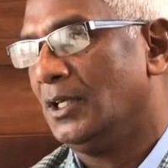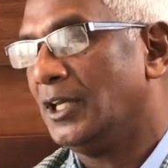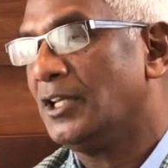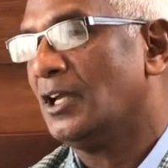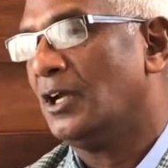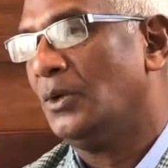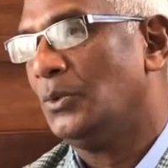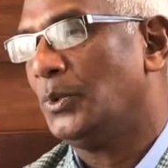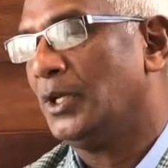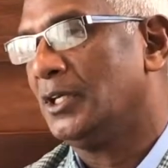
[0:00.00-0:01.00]
area
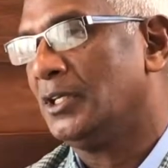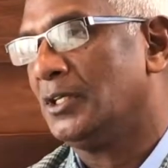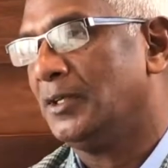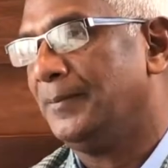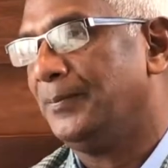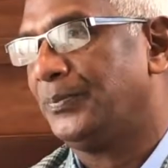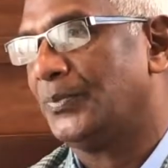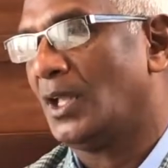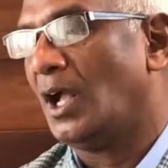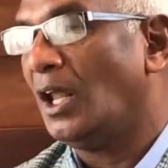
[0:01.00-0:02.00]
where
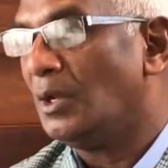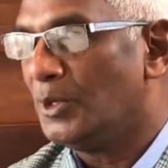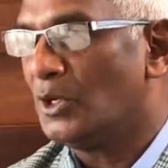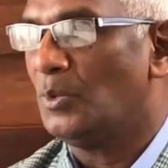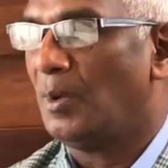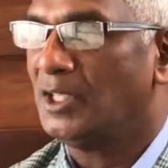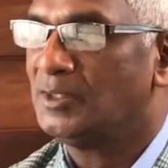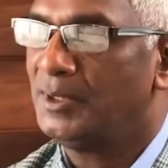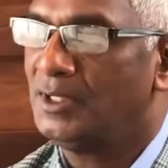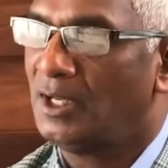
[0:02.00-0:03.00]
aluminium has
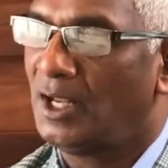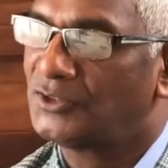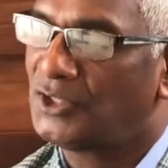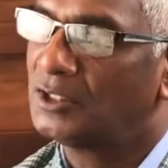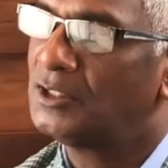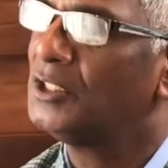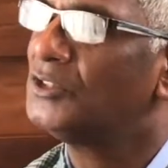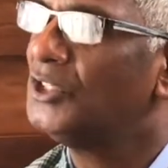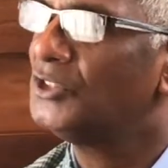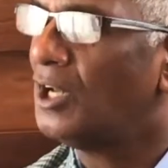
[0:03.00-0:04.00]
been extracted
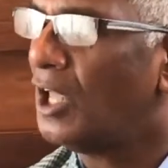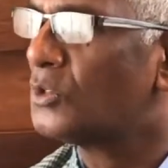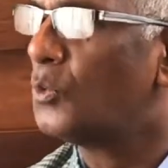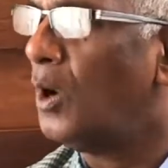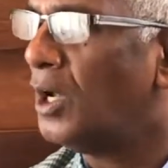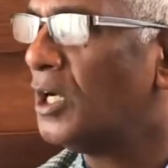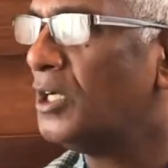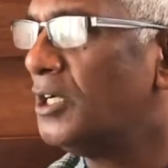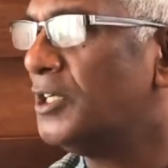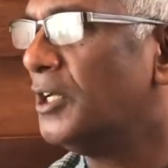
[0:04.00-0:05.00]
since last
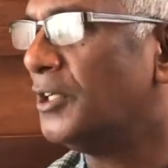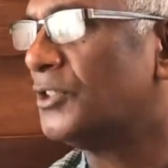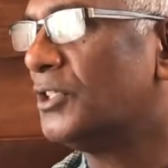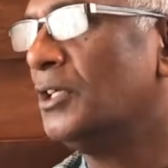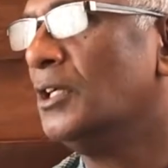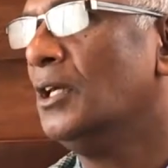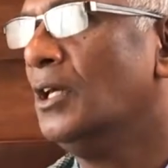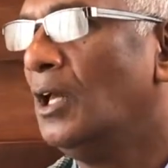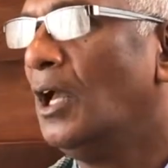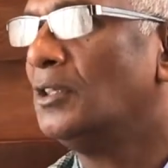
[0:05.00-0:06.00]
100 years,
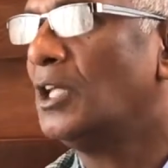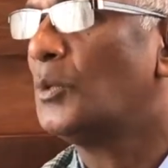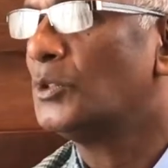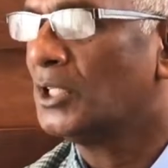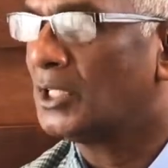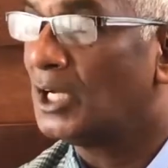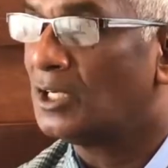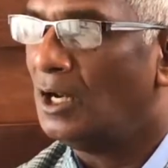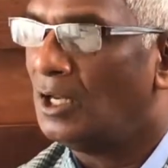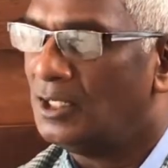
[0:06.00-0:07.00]
that was a
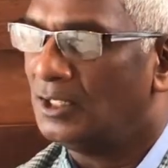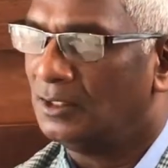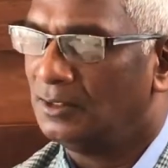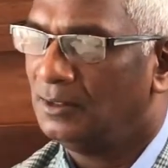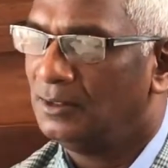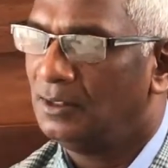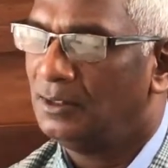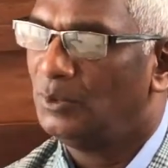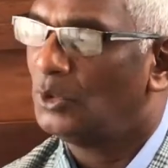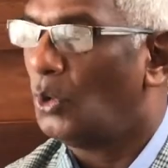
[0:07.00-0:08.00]
great learning
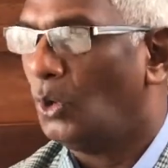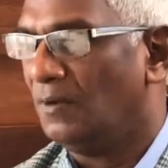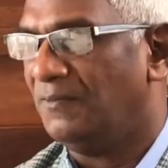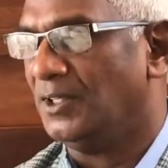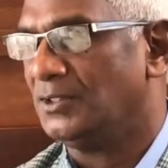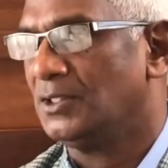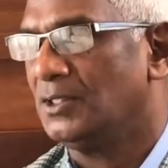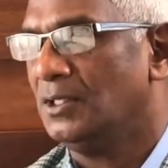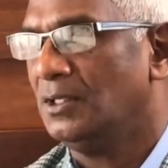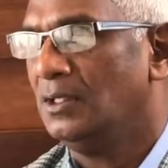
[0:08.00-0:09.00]
for all of us.
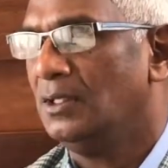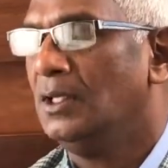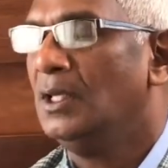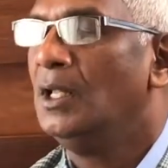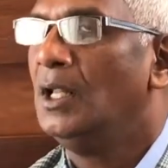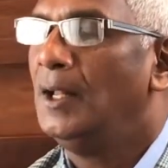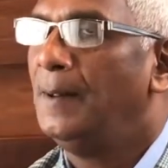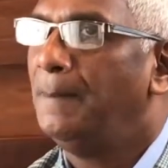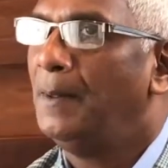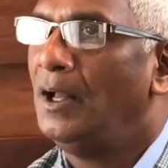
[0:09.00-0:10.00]

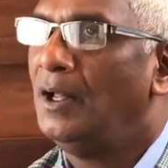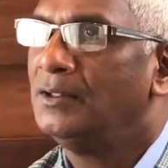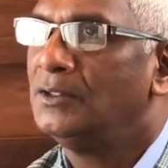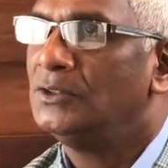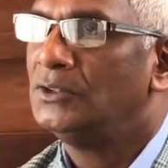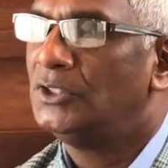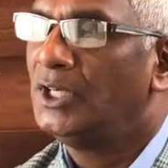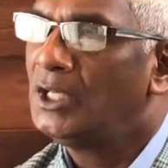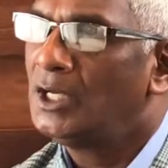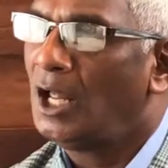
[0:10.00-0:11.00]
And
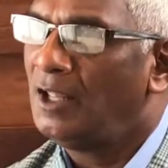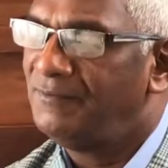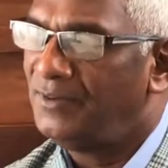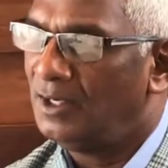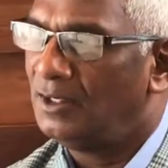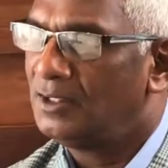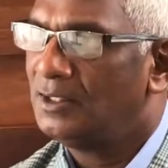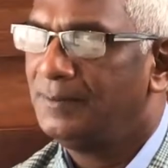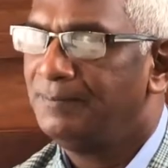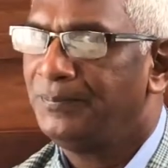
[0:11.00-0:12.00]
there I felt
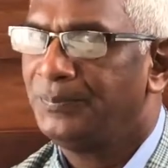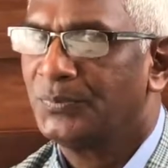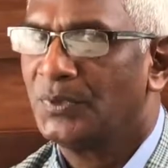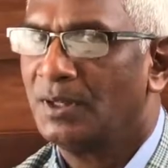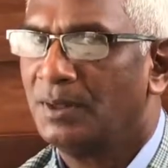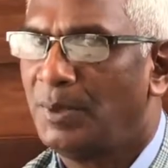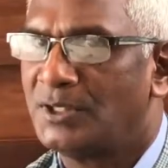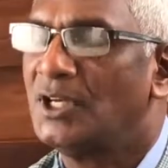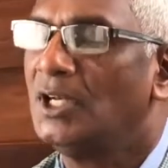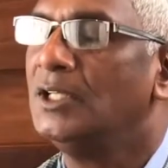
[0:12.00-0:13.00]

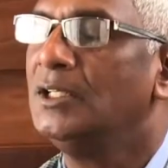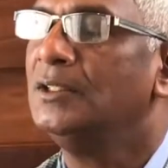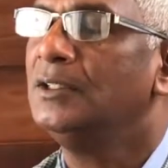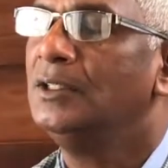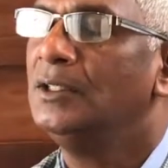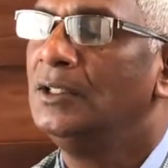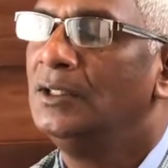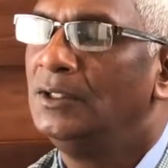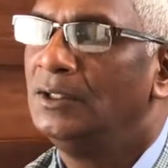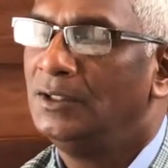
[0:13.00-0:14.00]
personally
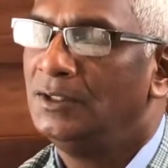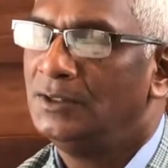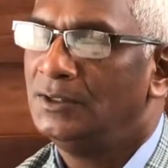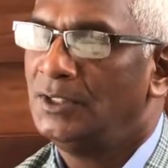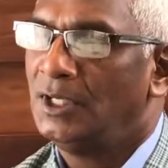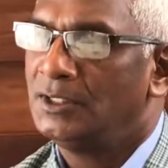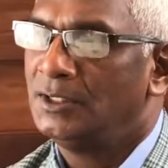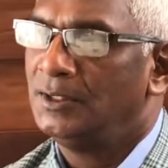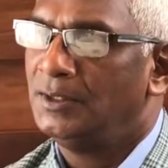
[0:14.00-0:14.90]
that